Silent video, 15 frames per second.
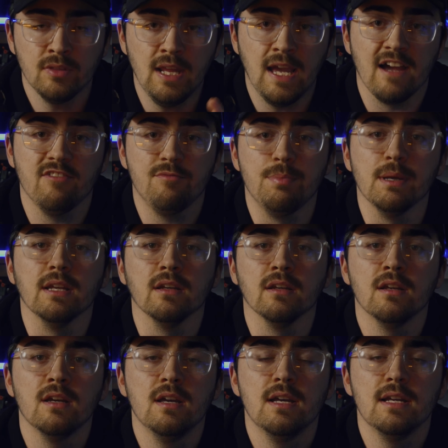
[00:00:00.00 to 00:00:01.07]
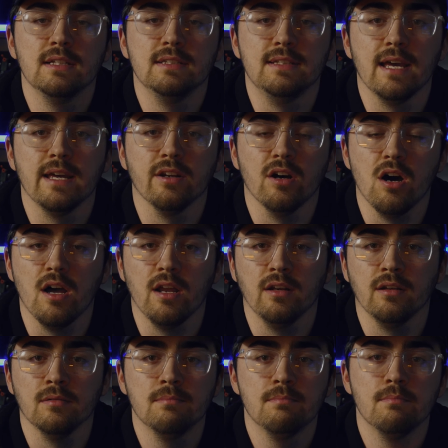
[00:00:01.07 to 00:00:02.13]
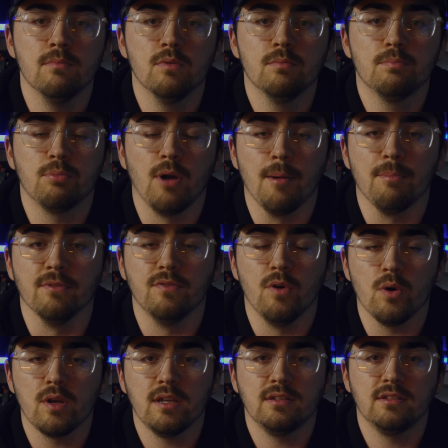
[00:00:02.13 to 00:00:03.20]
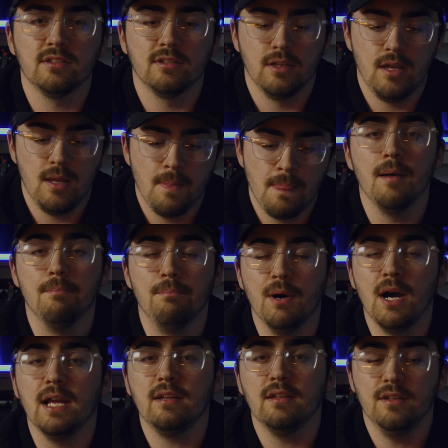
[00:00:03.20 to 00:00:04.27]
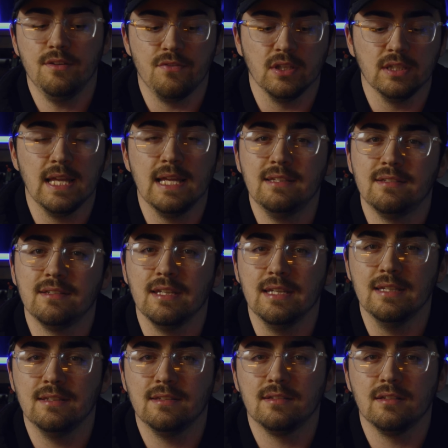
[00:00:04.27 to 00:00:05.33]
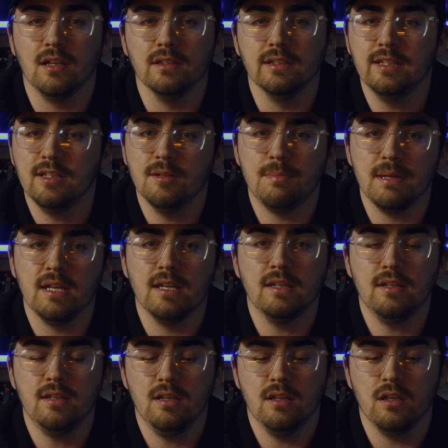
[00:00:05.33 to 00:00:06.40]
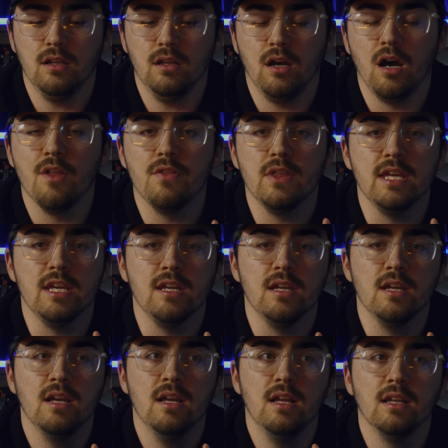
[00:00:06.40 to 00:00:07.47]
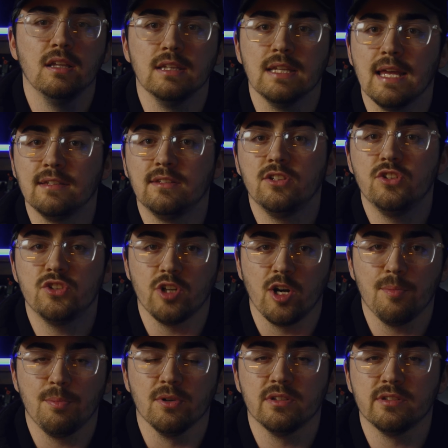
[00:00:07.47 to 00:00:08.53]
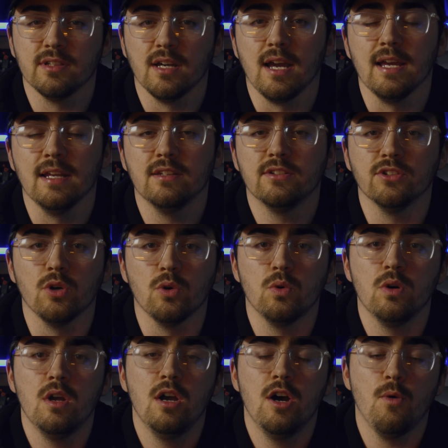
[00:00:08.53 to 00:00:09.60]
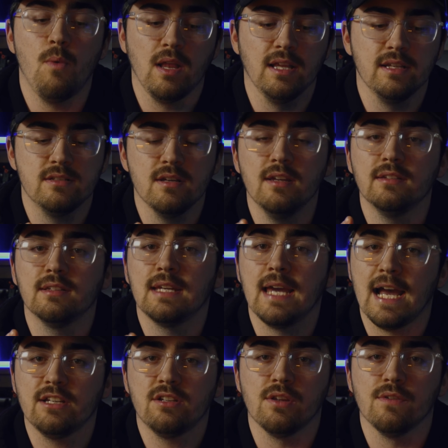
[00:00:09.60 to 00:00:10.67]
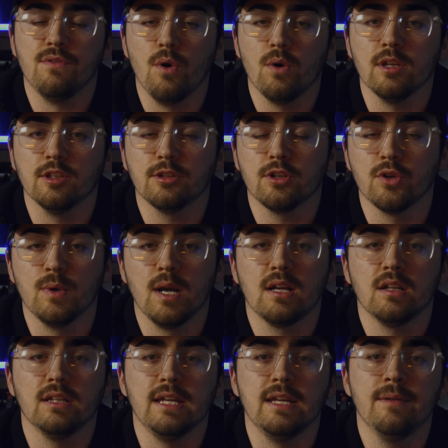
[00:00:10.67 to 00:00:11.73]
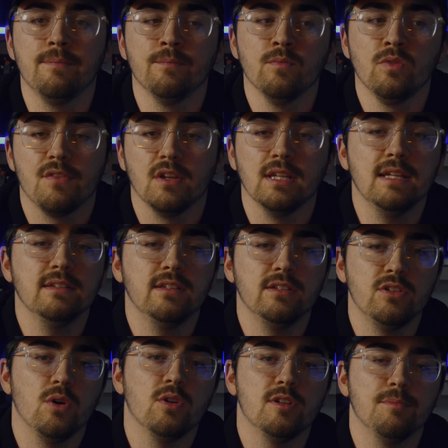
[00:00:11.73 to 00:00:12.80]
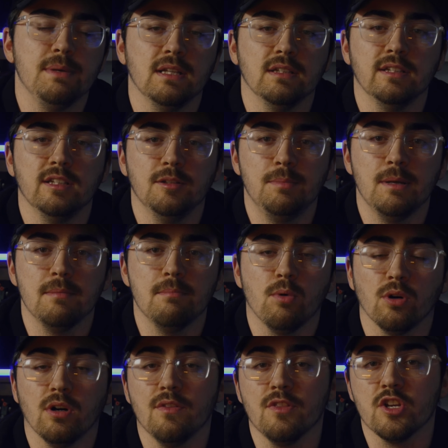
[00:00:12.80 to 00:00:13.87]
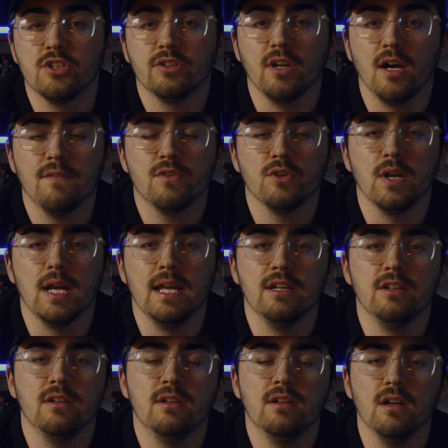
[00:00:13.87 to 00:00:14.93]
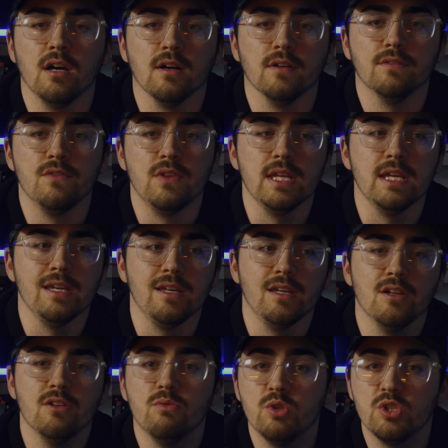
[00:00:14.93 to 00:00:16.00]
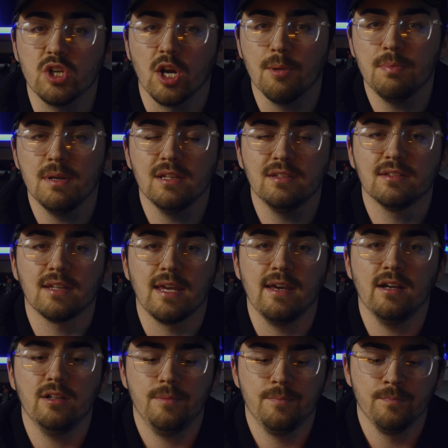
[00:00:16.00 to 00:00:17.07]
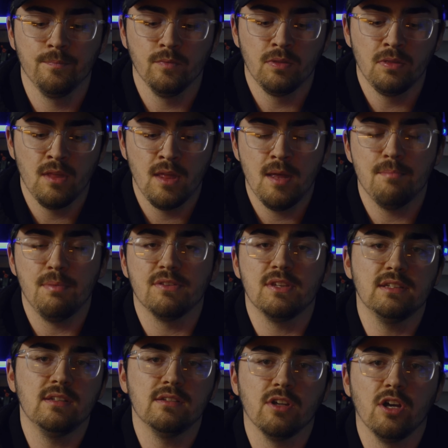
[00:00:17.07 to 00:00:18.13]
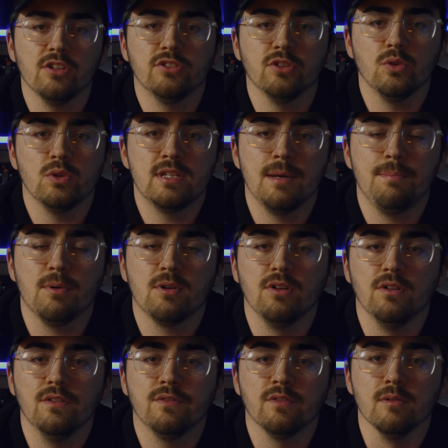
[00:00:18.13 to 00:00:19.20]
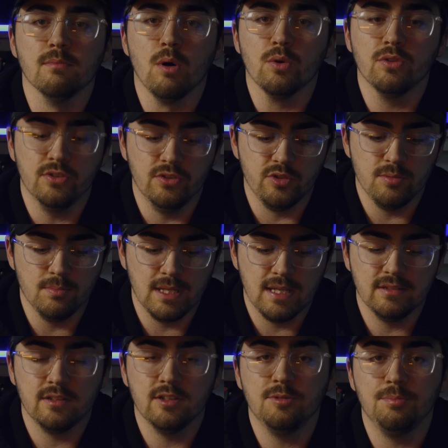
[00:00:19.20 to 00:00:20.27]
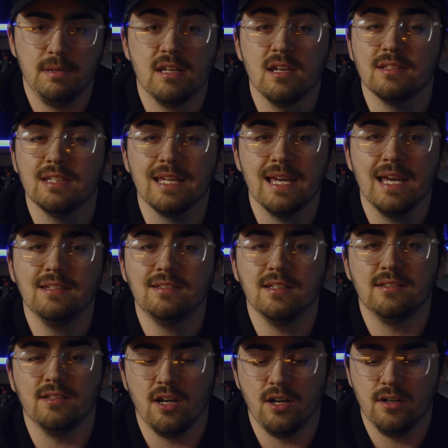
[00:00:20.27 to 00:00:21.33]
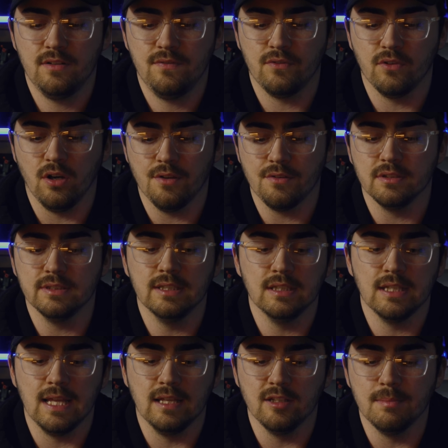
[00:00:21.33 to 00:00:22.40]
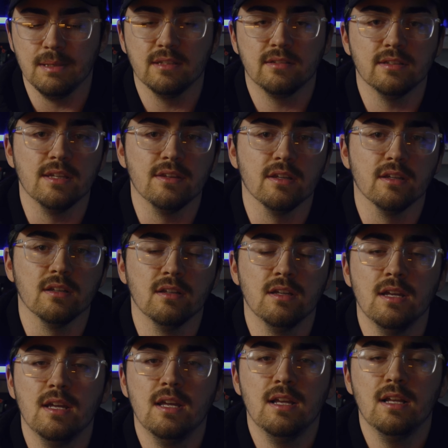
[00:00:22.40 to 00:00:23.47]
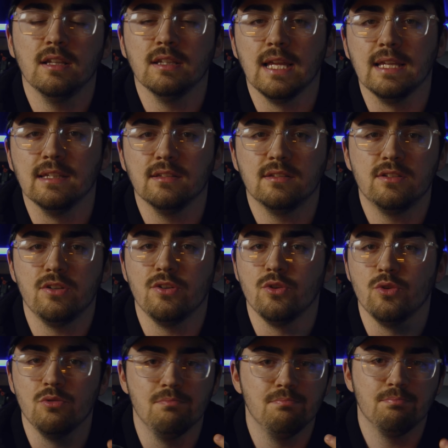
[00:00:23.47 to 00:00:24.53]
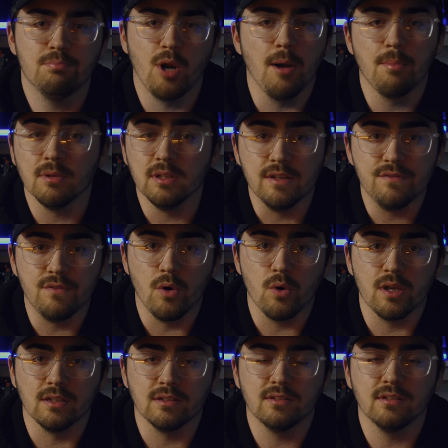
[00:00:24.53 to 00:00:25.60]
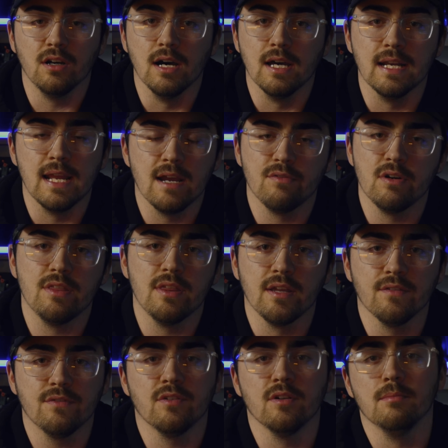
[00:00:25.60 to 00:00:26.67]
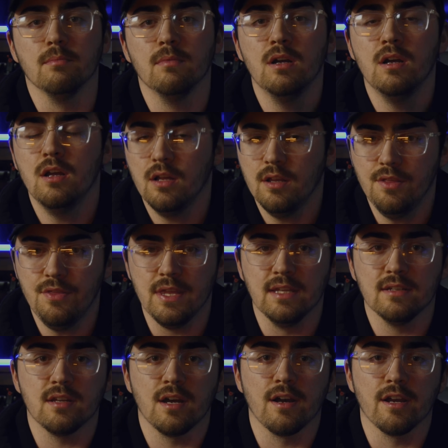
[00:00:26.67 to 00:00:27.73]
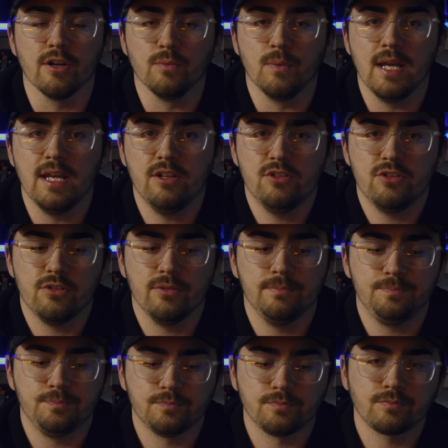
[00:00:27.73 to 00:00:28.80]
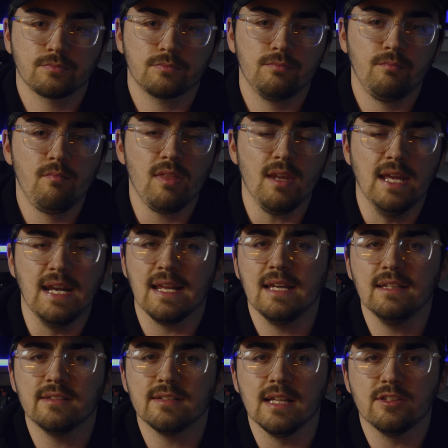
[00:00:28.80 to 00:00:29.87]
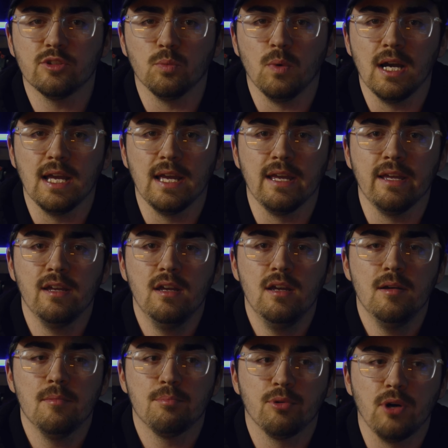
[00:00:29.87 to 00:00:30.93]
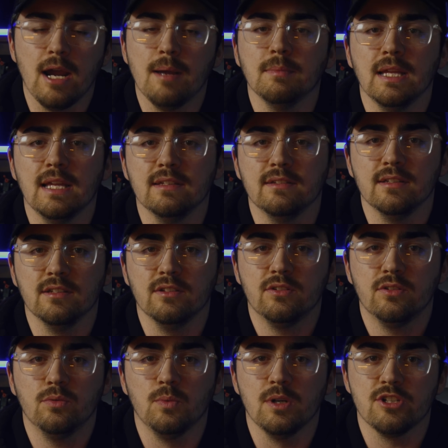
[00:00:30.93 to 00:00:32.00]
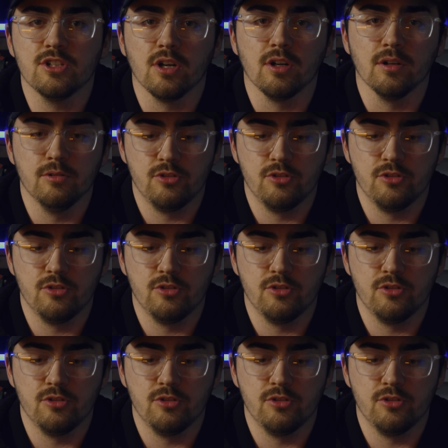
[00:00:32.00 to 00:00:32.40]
have been dead on proper focus. But the lens is a little bit on the less sharper side. So while it does catch the focus correctly, the lens is known to be a little bit more on the softer end of the sharpness scale. But this is also typical for most zoom lenses because I guess it's hard for all the little elements in the lens to properly focus on everything from the entire range. And I guess that's why prime lenses, which are